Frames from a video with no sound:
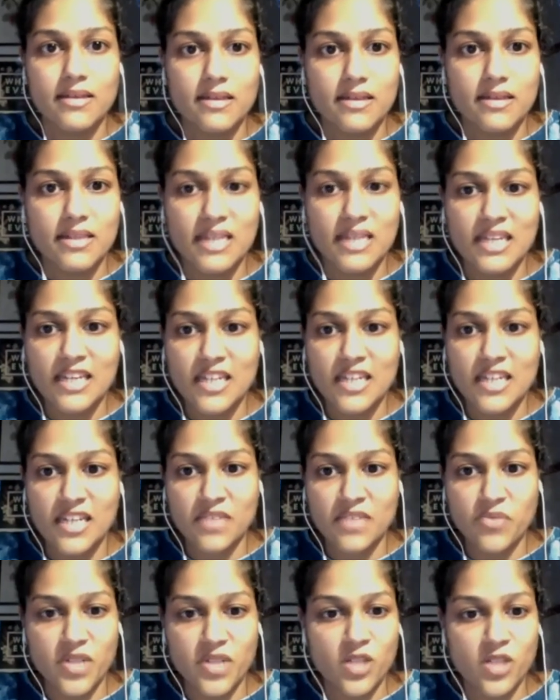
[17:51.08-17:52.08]
Selini,
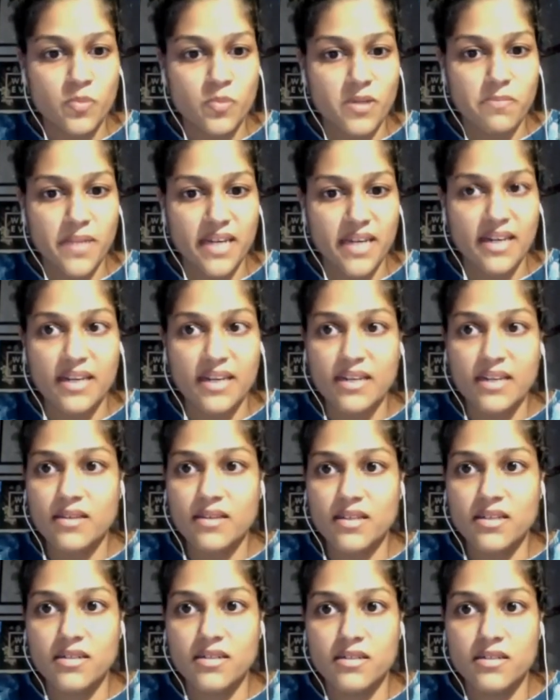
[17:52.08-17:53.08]
will you be playing
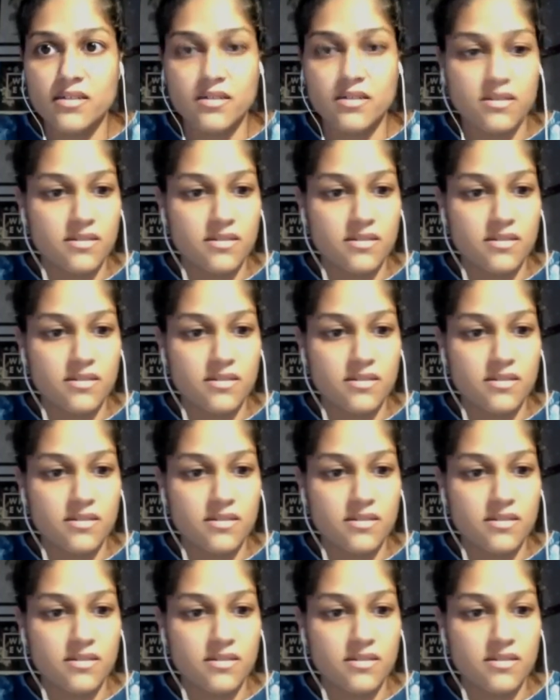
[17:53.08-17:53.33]
the